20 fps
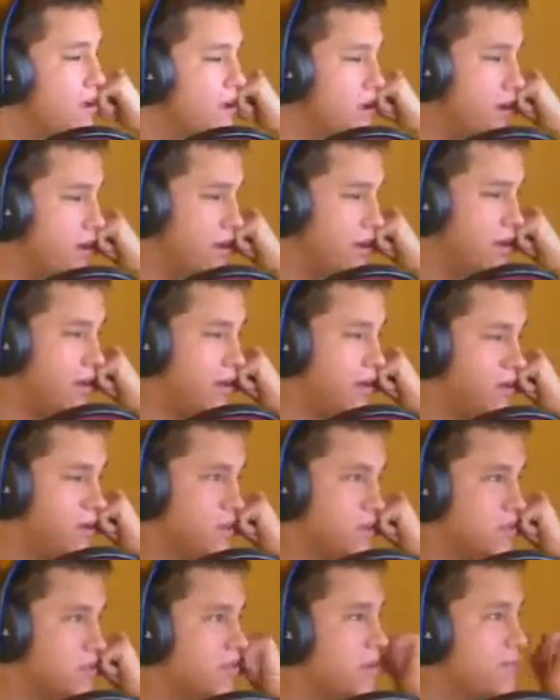
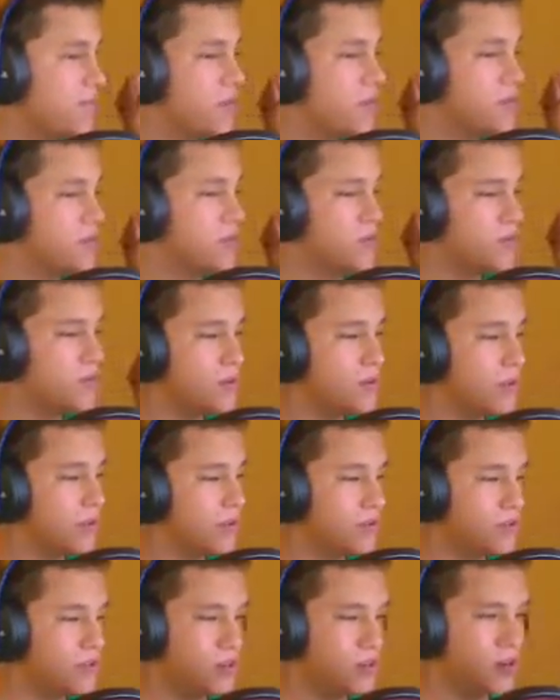because I feel
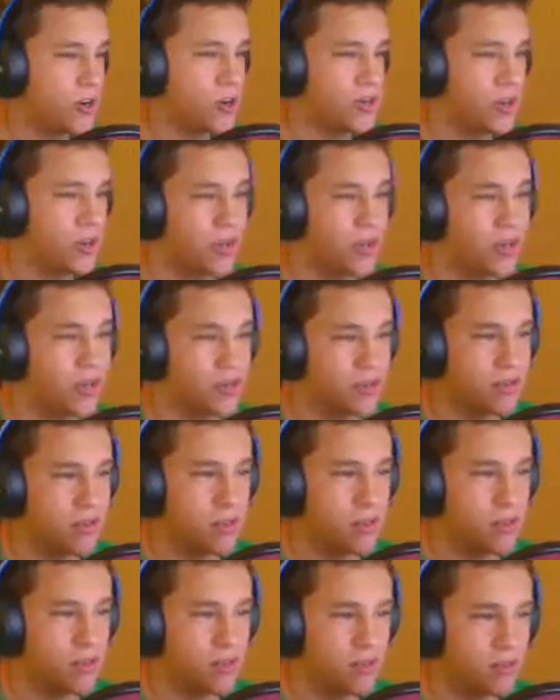Jar Jar Binks and all that,